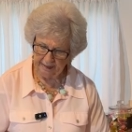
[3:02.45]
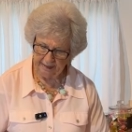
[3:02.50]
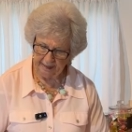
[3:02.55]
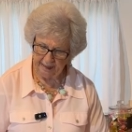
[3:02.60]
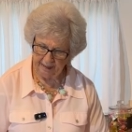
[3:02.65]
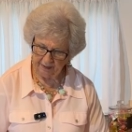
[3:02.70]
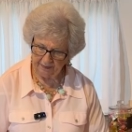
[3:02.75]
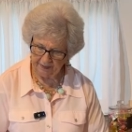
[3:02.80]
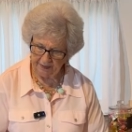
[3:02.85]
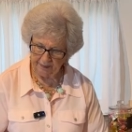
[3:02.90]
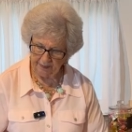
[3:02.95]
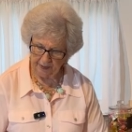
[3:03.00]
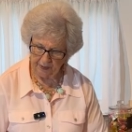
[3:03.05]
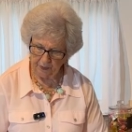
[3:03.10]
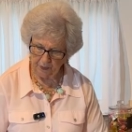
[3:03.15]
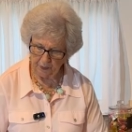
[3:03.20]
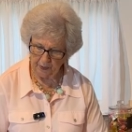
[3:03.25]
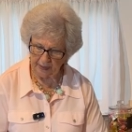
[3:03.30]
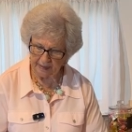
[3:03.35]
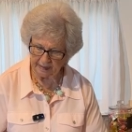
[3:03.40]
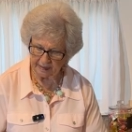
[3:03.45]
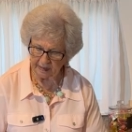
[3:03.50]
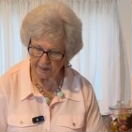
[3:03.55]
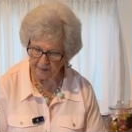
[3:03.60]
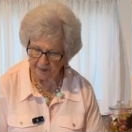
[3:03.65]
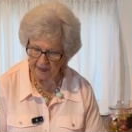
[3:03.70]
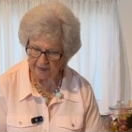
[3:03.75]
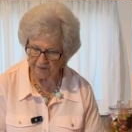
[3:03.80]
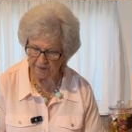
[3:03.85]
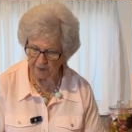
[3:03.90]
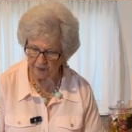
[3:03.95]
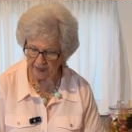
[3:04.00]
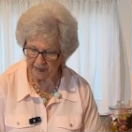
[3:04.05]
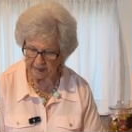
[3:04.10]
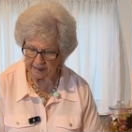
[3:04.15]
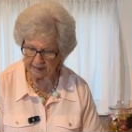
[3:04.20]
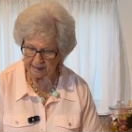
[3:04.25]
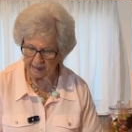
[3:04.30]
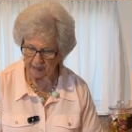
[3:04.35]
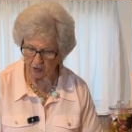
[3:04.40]
Now the recipe for
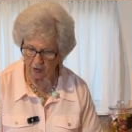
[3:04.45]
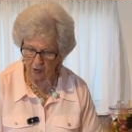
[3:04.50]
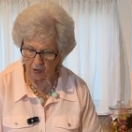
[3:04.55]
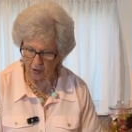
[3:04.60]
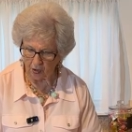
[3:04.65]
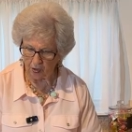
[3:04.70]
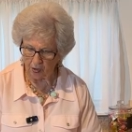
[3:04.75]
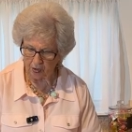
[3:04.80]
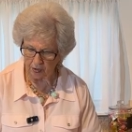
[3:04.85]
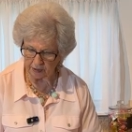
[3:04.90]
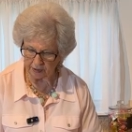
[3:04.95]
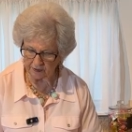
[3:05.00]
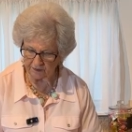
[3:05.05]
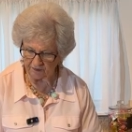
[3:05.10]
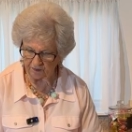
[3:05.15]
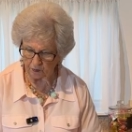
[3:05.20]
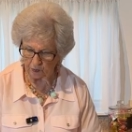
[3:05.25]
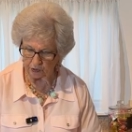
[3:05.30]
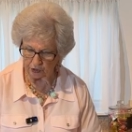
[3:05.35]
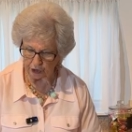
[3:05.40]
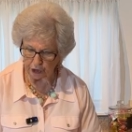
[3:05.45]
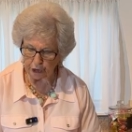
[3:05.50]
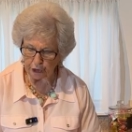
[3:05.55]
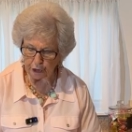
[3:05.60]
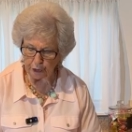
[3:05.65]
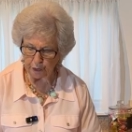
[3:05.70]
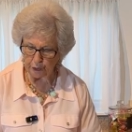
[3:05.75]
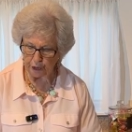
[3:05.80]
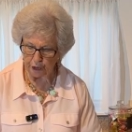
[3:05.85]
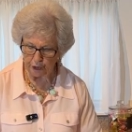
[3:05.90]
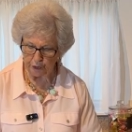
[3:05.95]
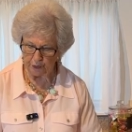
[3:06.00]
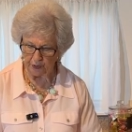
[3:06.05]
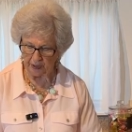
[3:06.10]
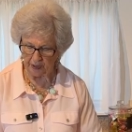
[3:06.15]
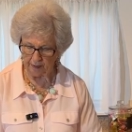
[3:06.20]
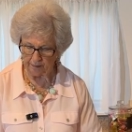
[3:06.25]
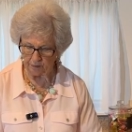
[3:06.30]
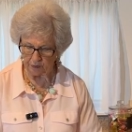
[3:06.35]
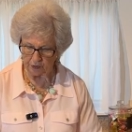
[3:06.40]
this, it calls for two
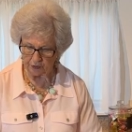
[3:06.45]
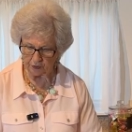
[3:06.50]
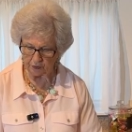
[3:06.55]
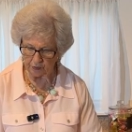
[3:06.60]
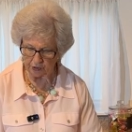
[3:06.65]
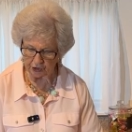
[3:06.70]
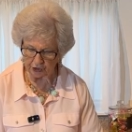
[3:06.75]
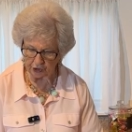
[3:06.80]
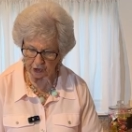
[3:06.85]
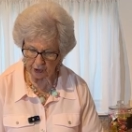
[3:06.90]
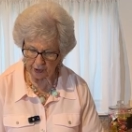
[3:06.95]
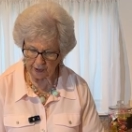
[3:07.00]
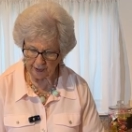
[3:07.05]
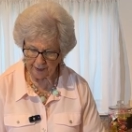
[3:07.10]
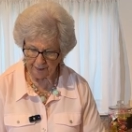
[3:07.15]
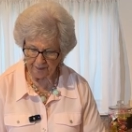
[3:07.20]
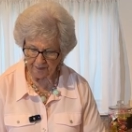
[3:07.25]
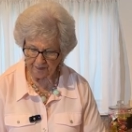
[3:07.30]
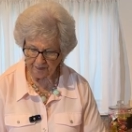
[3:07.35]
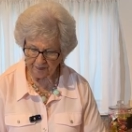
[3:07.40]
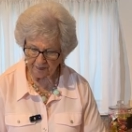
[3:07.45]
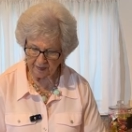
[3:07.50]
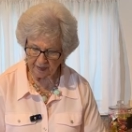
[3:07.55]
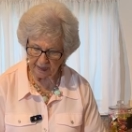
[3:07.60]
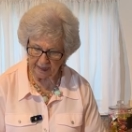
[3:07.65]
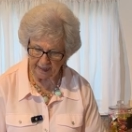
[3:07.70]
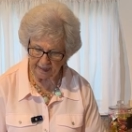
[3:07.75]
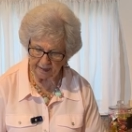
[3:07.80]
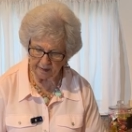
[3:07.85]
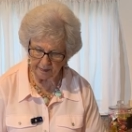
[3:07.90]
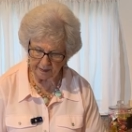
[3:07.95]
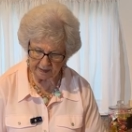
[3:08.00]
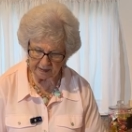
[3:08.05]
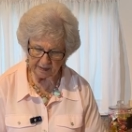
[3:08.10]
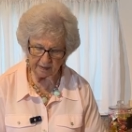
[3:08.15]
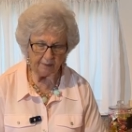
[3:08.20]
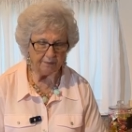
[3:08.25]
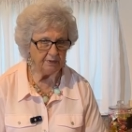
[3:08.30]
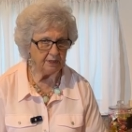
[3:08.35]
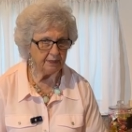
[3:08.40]
cucumbers, which it
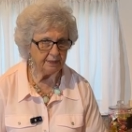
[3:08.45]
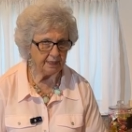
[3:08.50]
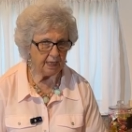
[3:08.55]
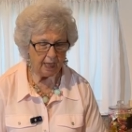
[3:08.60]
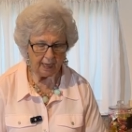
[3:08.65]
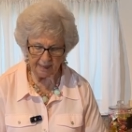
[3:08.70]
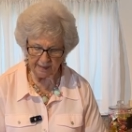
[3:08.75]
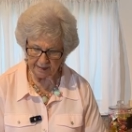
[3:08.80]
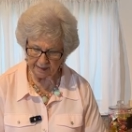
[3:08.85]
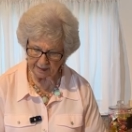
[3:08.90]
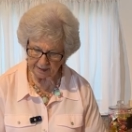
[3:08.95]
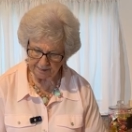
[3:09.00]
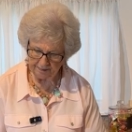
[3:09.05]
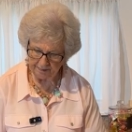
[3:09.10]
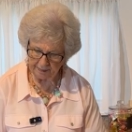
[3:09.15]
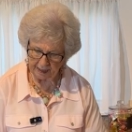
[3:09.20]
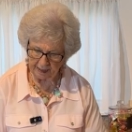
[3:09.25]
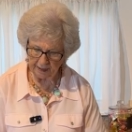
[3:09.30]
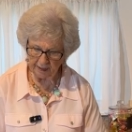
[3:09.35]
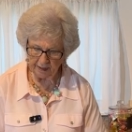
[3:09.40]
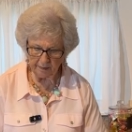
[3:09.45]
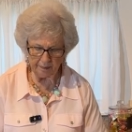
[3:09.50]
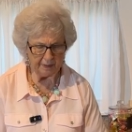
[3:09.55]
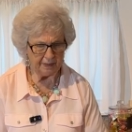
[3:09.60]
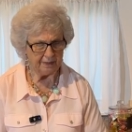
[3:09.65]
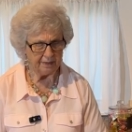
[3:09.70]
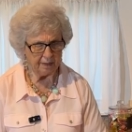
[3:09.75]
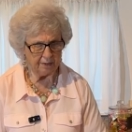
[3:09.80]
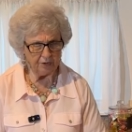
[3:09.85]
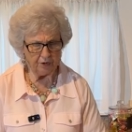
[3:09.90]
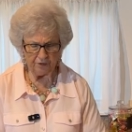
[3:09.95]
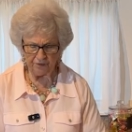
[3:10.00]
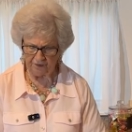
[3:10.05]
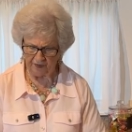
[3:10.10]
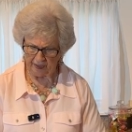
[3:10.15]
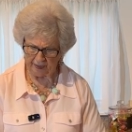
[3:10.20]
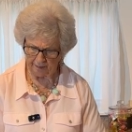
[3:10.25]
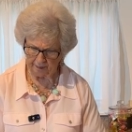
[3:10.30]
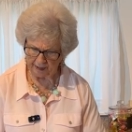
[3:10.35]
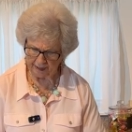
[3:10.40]
depends on the size. It depends on your
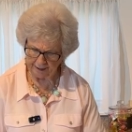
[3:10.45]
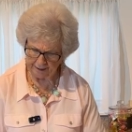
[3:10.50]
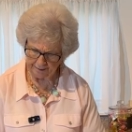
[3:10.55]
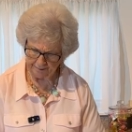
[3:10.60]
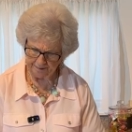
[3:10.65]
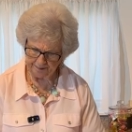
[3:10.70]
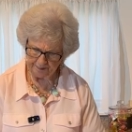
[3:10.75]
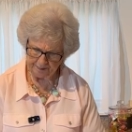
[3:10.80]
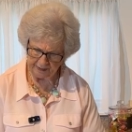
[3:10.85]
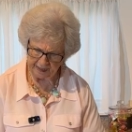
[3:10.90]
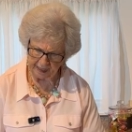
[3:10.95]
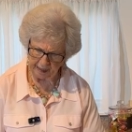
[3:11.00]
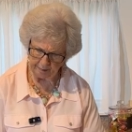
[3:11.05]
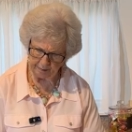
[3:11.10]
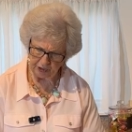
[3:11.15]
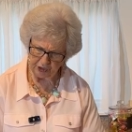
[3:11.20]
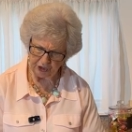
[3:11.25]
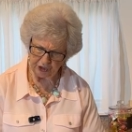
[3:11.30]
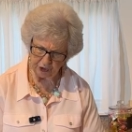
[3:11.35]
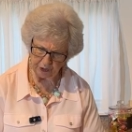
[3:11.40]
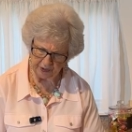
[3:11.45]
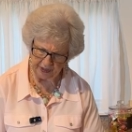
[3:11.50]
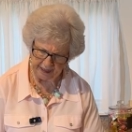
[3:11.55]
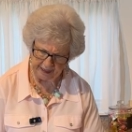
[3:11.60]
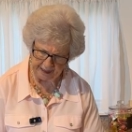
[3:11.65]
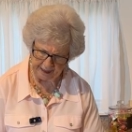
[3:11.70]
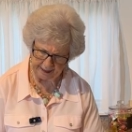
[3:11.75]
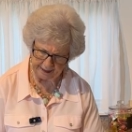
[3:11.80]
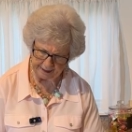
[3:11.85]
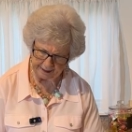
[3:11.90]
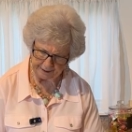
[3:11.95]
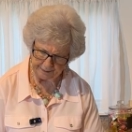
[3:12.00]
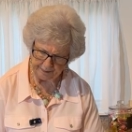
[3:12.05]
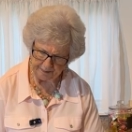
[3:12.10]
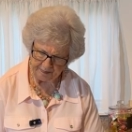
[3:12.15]
family and how much you're gonna eat.